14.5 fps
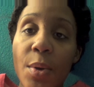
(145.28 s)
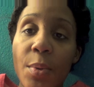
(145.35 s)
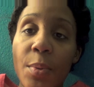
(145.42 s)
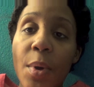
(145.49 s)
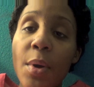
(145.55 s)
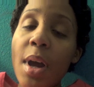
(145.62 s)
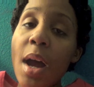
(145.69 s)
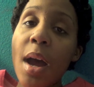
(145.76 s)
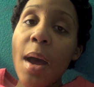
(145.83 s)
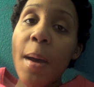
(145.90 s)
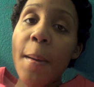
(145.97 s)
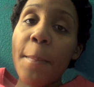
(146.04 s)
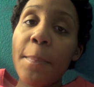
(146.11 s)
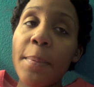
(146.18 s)
woke
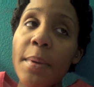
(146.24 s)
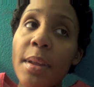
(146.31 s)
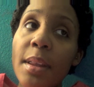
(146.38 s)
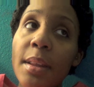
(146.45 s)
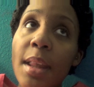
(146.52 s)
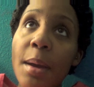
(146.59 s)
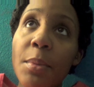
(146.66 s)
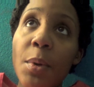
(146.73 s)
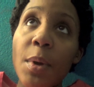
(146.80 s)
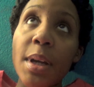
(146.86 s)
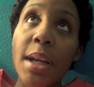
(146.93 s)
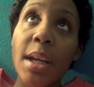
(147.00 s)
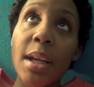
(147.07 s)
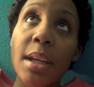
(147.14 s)
up that
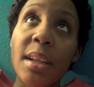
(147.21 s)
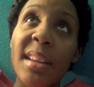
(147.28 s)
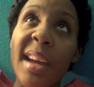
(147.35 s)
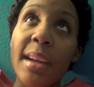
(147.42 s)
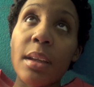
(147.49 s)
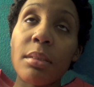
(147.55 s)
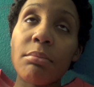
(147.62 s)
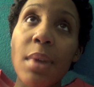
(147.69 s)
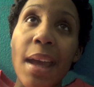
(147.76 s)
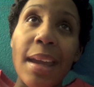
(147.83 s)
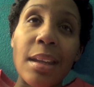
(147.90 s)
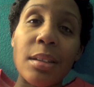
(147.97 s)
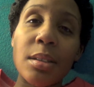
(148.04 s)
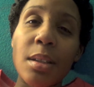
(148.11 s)
morning like
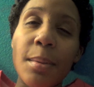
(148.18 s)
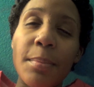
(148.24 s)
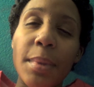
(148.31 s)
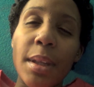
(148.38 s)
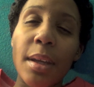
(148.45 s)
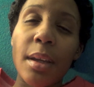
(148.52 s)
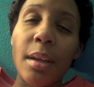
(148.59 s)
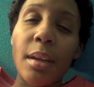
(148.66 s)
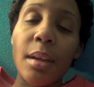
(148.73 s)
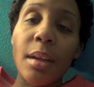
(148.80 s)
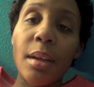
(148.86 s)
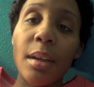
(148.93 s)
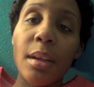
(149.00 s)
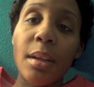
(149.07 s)
8
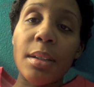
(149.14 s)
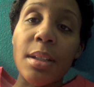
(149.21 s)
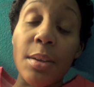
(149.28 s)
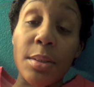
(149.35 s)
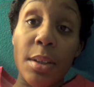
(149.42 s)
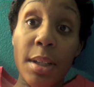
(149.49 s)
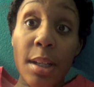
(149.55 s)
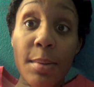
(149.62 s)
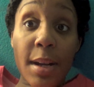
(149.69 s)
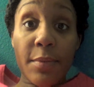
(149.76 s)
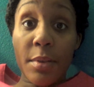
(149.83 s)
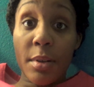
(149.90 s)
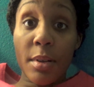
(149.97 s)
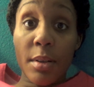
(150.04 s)
something because I was going to get ready
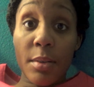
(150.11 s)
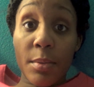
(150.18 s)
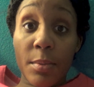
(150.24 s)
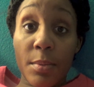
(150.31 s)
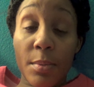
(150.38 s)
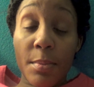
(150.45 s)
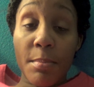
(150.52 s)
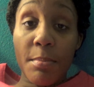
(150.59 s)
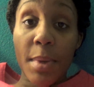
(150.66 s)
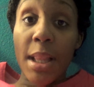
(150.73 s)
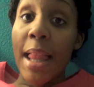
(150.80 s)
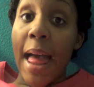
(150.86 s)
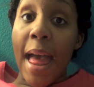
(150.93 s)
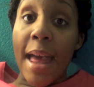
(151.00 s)
for
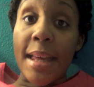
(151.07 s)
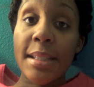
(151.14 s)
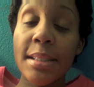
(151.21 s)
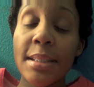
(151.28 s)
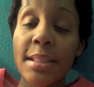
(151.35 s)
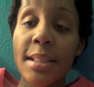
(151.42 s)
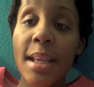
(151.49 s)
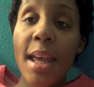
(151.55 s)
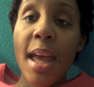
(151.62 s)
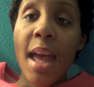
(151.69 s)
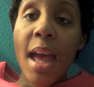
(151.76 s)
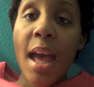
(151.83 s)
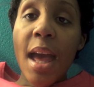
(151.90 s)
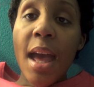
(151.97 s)
class,
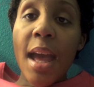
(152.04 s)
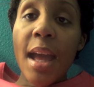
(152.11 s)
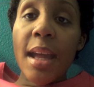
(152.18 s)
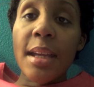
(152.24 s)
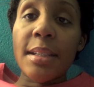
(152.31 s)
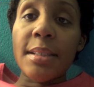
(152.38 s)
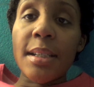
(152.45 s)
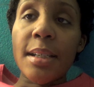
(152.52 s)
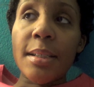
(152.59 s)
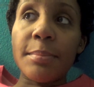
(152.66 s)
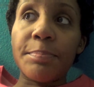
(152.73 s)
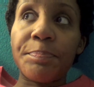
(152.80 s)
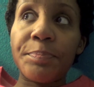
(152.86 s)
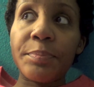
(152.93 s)
and
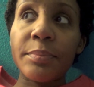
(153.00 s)
I